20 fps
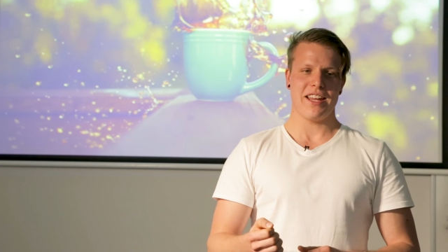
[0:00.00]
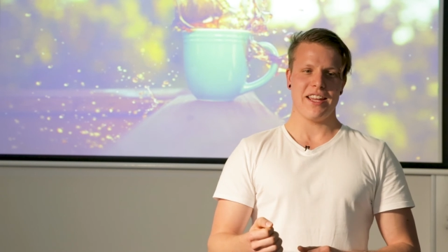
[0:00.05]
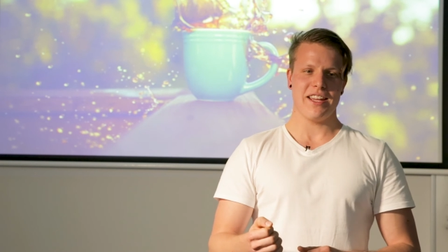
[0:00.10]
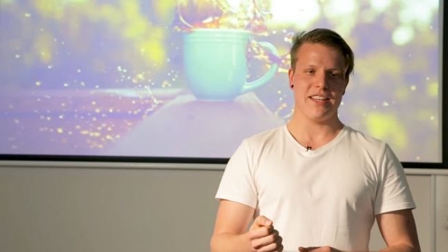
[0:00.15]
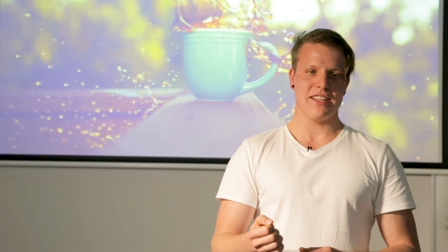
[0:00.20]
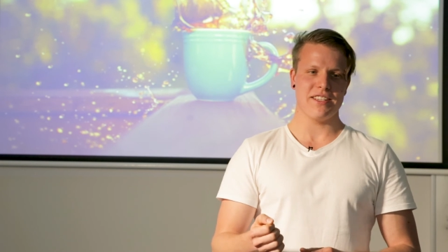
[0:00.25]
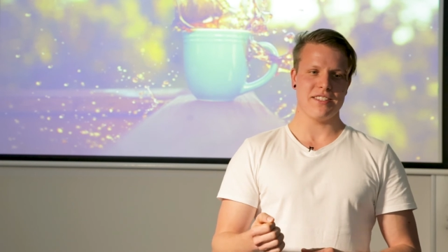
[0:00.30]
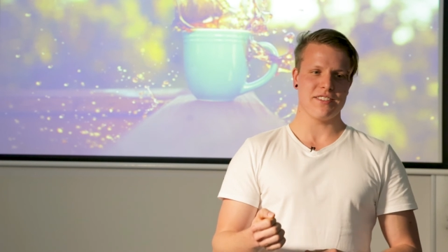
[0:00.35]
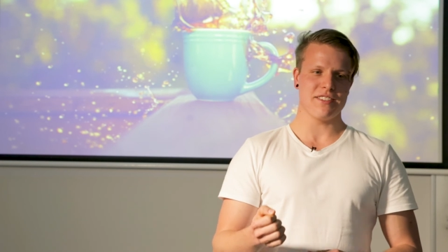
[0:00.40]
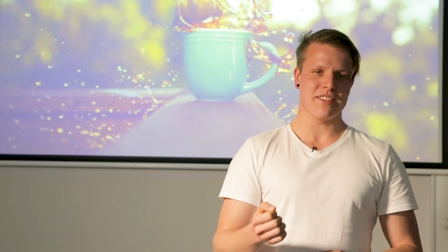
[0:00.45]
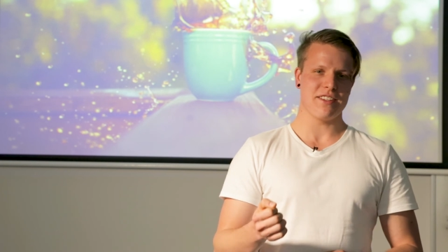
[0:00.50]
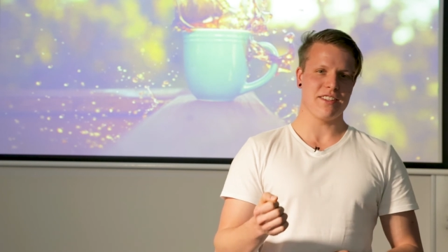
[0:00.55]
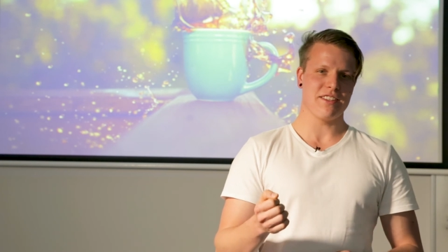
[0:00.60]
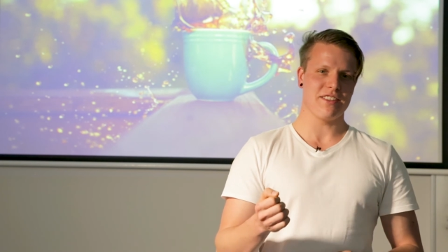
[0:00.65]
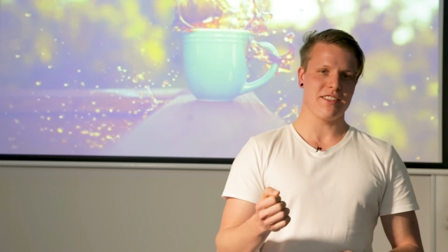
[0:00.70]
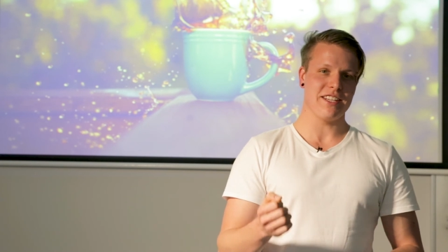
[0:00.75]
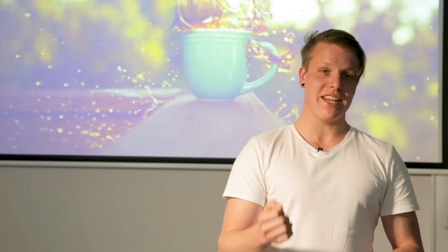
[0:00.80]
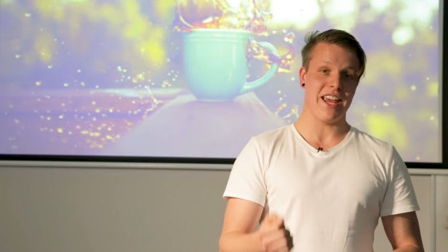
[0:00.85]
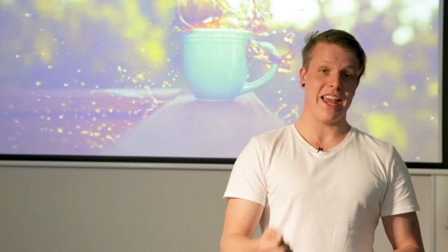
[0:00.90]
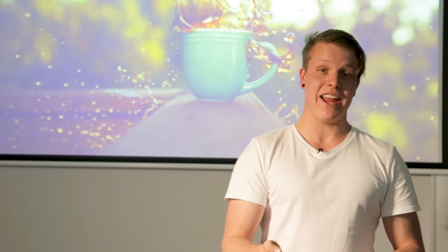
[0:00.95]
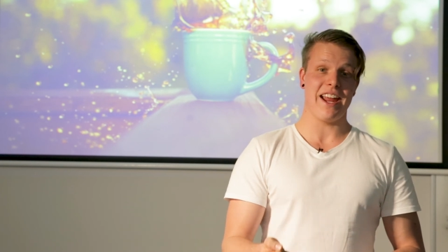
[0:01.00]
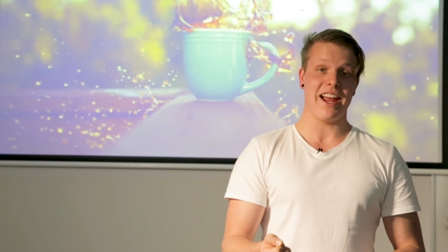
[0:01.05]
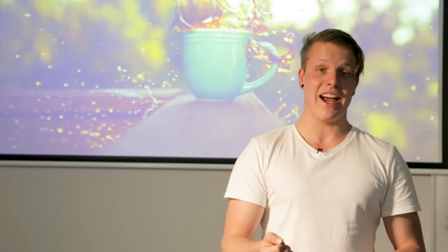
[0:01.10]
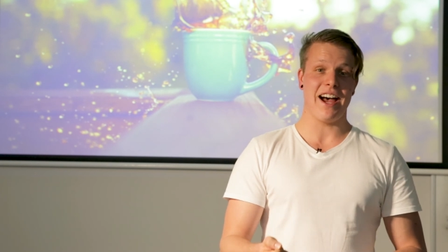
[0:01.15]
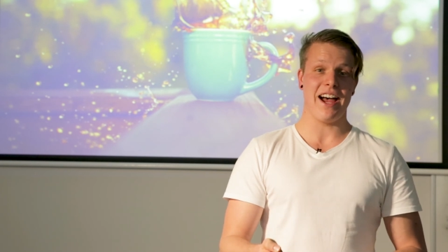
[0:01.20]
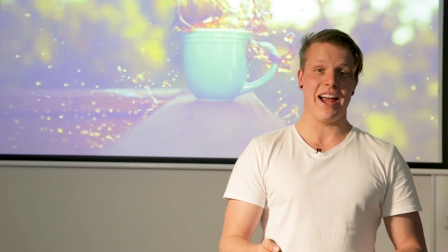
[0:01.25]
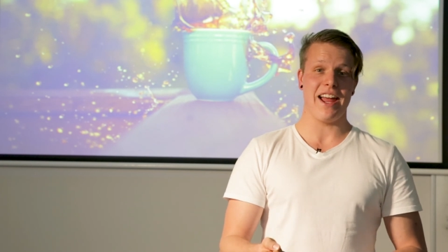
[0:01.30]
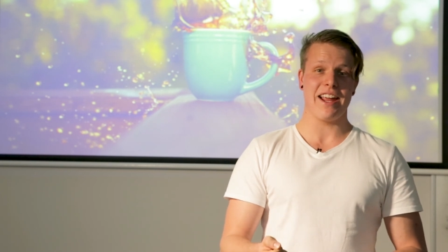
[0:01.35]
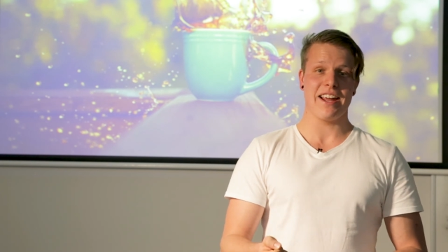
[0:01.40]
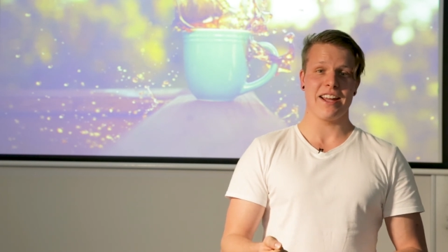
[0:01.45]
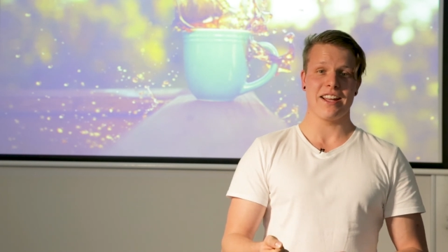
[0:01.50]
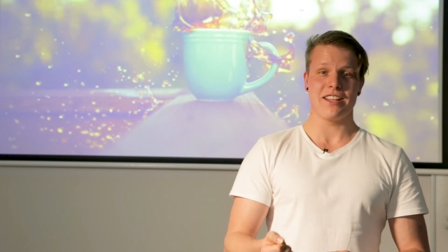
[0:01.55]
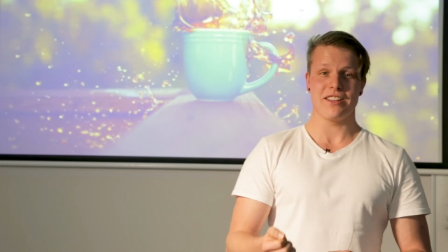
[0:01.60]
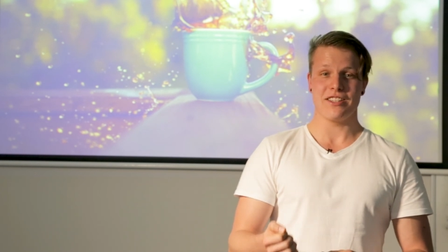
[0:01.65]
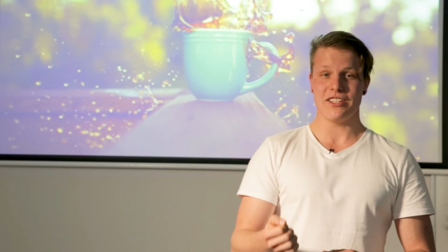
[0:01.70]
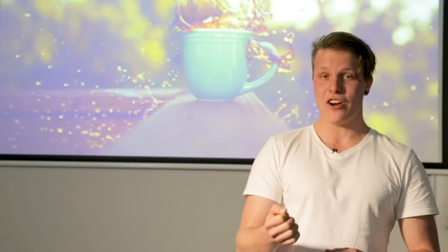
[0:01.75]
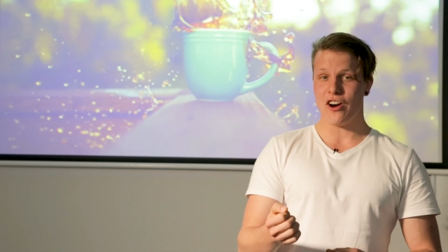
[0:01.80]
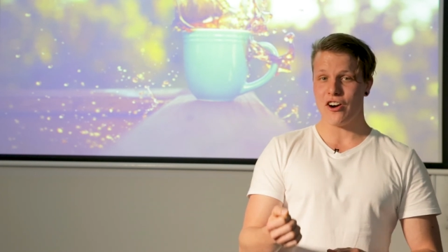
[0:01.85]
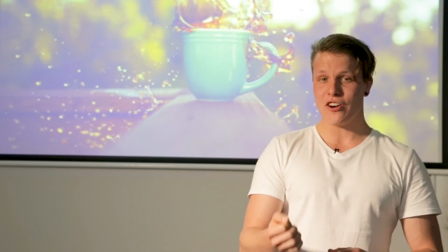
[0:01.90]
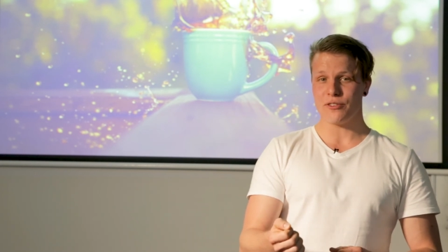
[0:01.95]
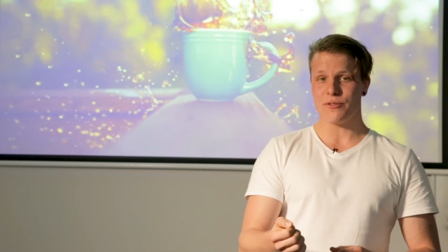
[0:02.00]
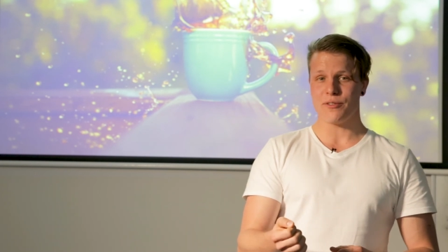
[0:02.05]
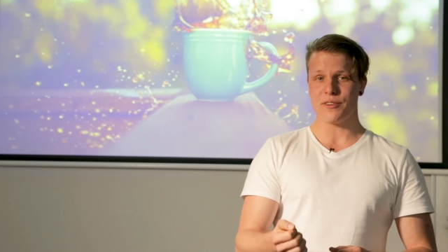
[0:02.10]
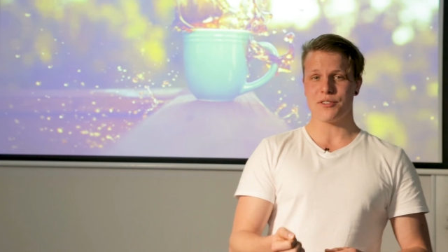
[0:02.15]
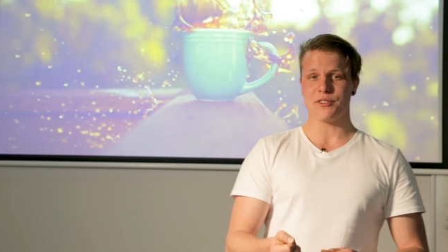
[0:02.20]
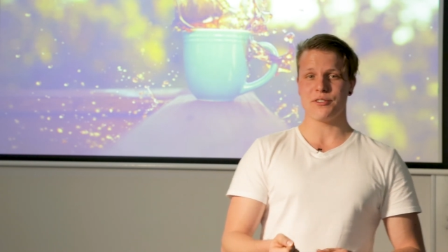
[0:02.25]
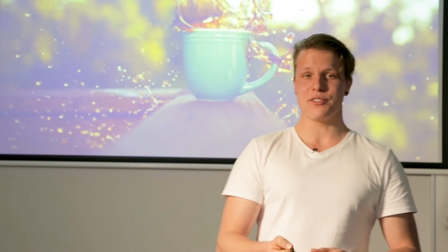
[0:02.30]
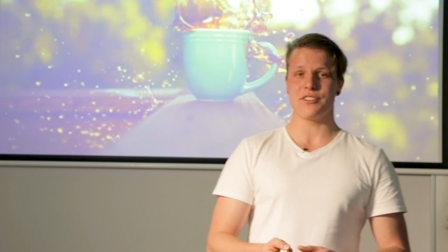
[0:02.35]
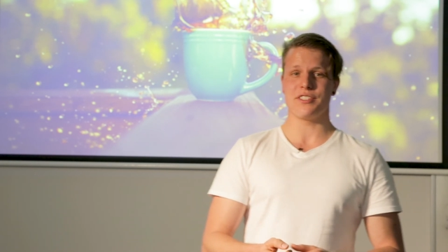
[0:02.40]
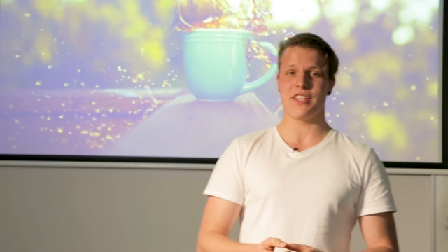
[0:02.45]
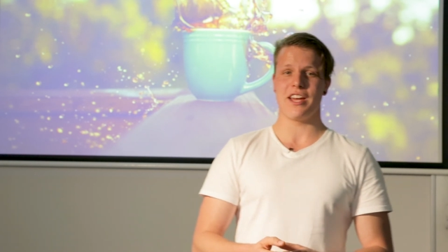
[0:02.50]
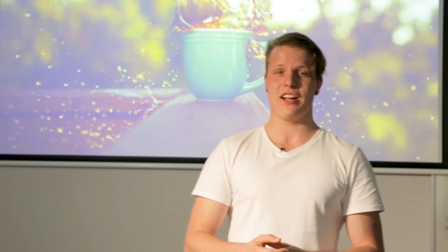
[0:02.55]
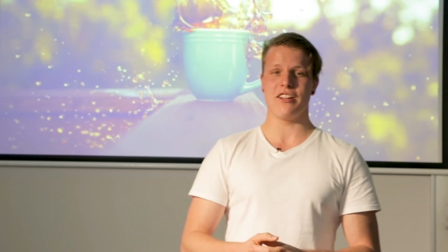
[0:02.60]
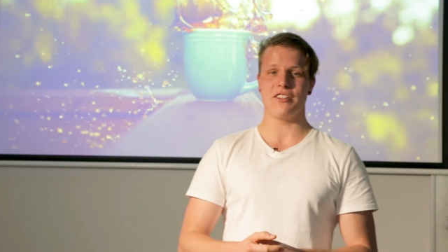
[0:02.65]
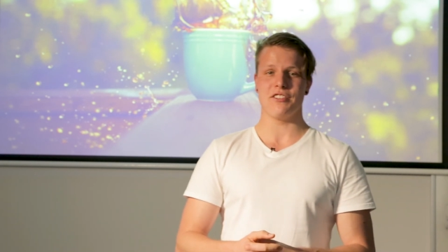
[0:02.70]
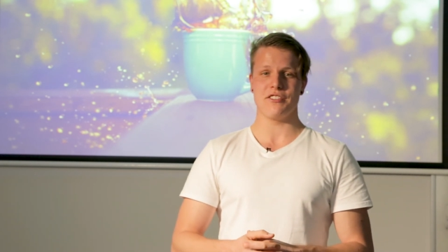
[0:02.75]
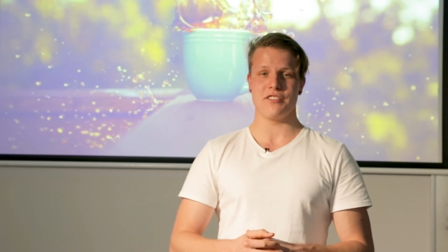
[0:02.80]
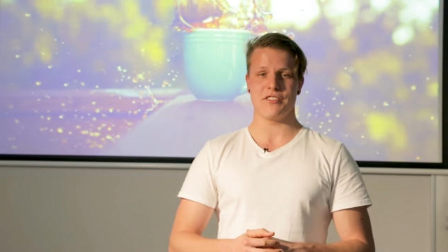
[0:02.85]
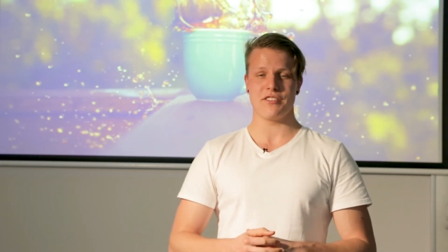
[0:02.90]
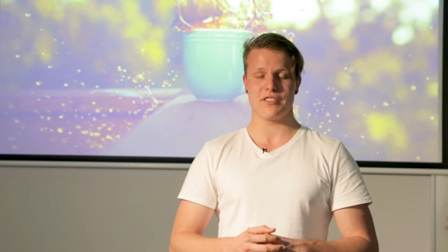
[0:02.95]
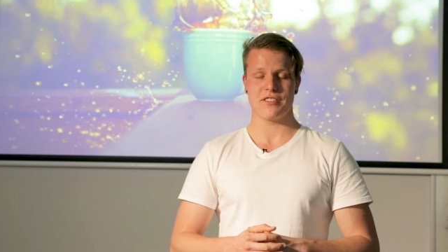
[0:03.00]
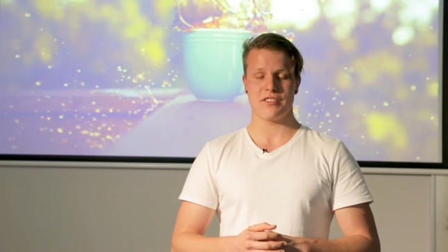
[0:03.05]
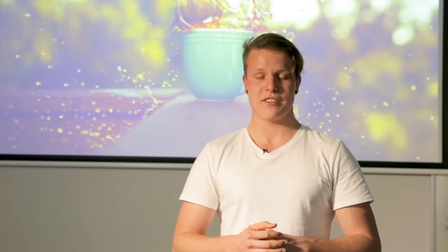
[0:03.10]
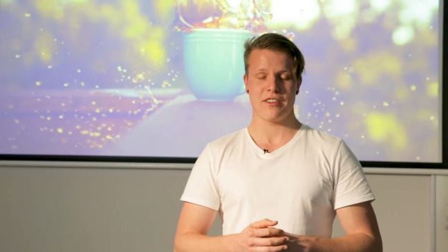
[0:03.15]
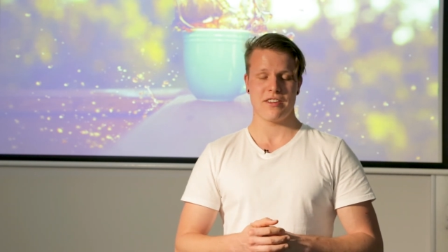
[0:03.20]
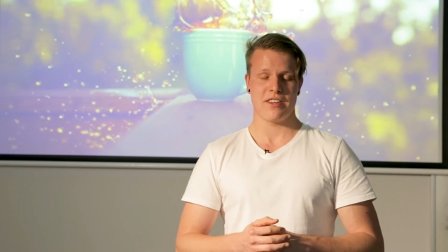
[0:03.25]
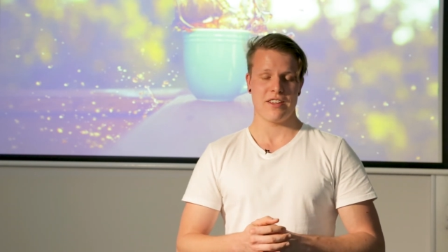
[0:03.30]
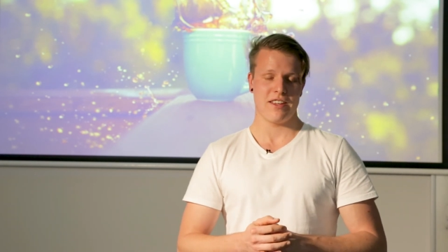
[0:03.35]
is the AI, the artificial intelligence.